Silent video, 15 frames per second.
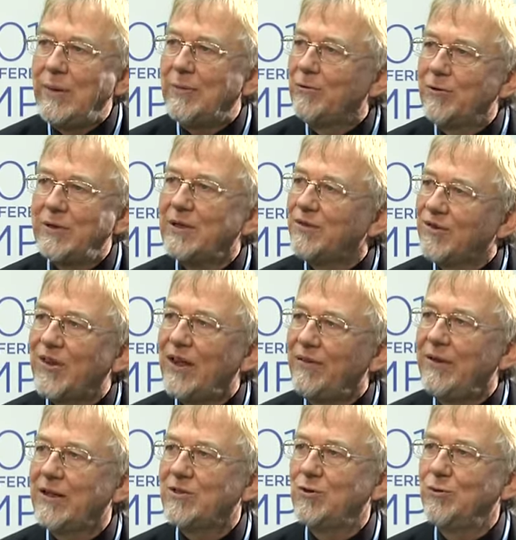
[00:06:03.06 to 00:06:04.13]
people don't understand
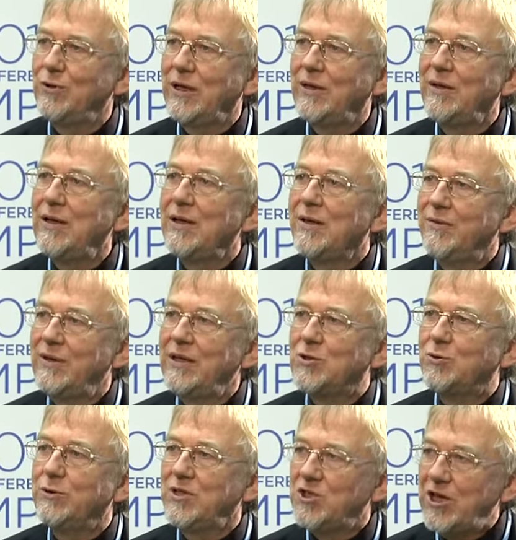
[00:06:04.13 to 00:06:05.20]
that. So you then need
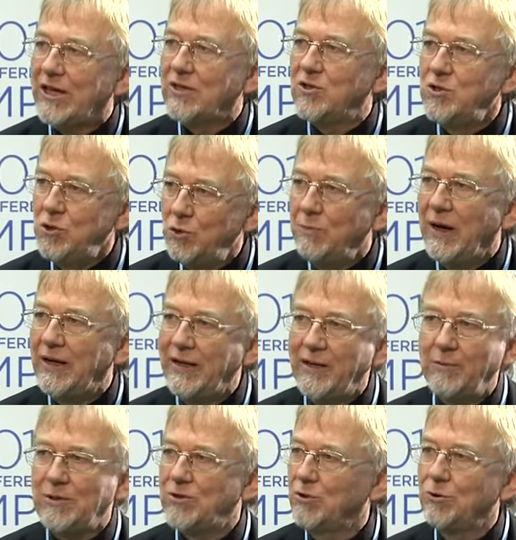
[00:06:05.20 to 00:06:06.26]
to inject new money,
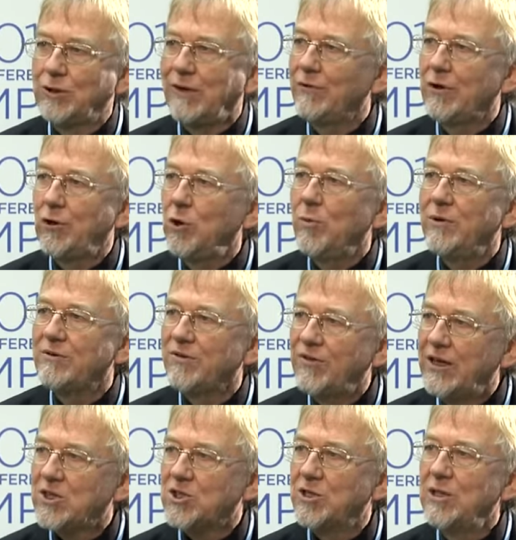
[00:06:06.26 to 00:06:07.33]
otherwise you're going to have a global
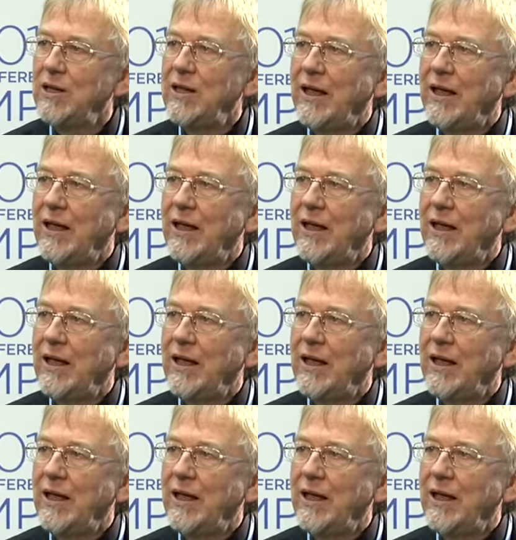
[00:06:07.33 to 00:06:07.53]
recession.